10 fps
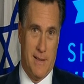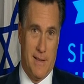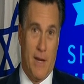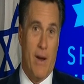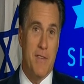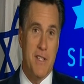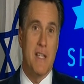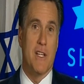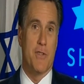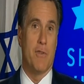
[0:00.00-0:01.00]
Now, I've
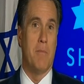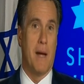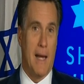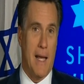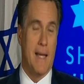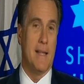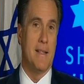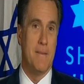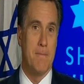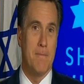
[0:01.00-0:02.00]
seen Israel by
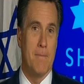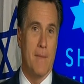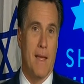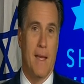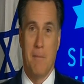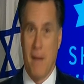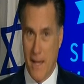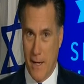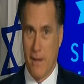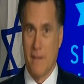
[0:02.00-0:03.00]
land and
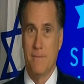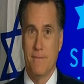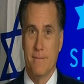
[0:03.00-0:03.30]
by air.